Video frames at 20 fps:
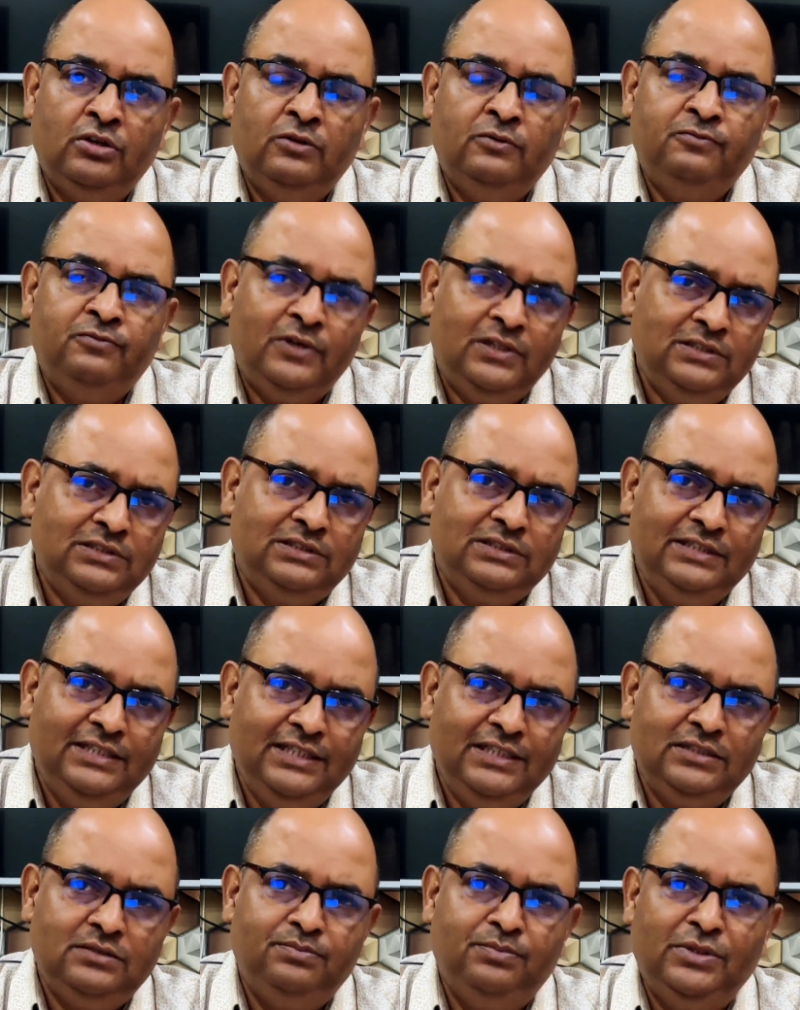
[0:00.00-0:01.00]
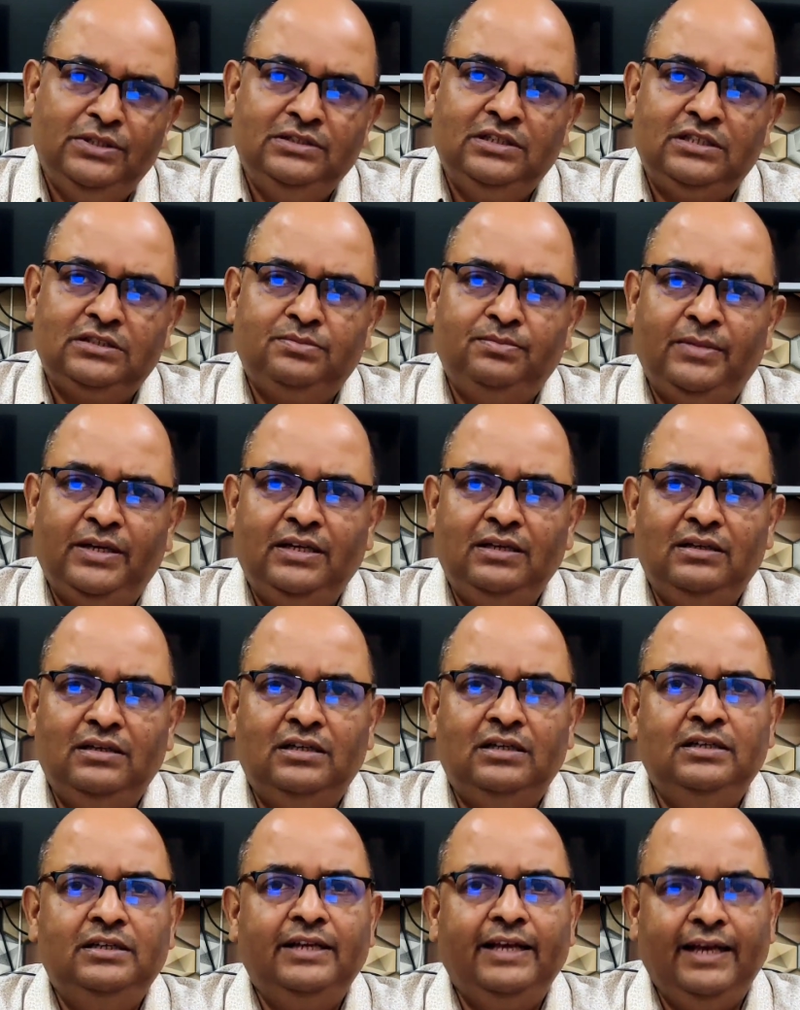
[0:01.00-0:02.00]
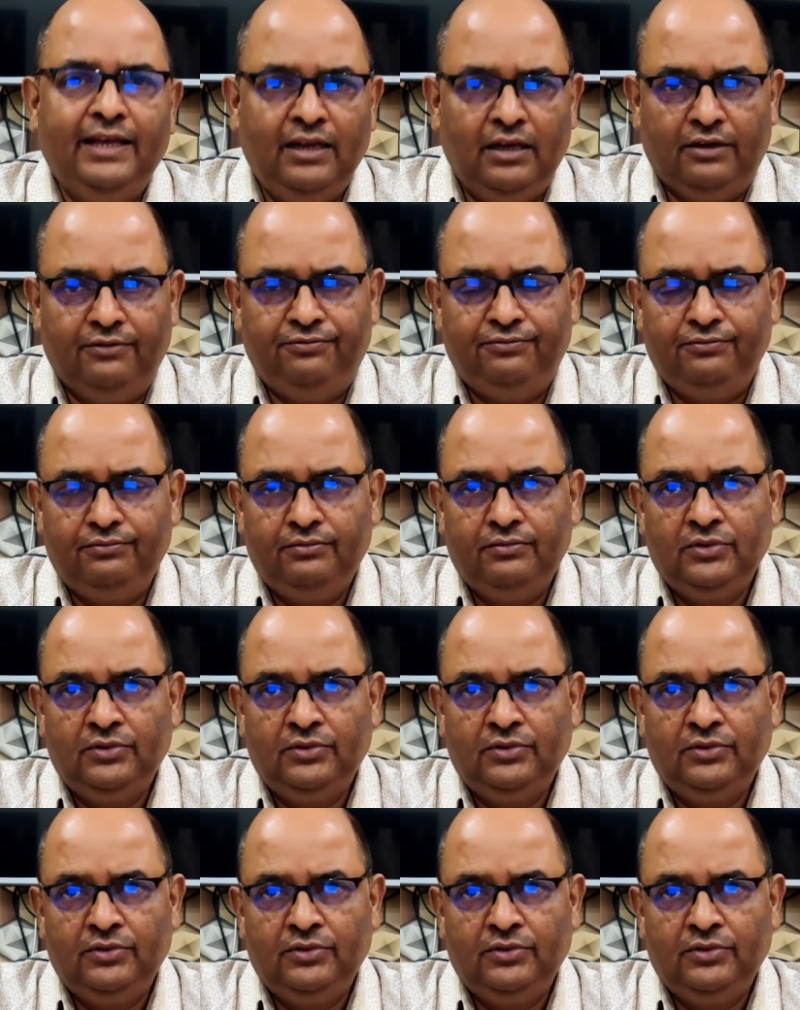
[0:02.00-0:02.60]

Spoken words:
Once these businessmen earned enough,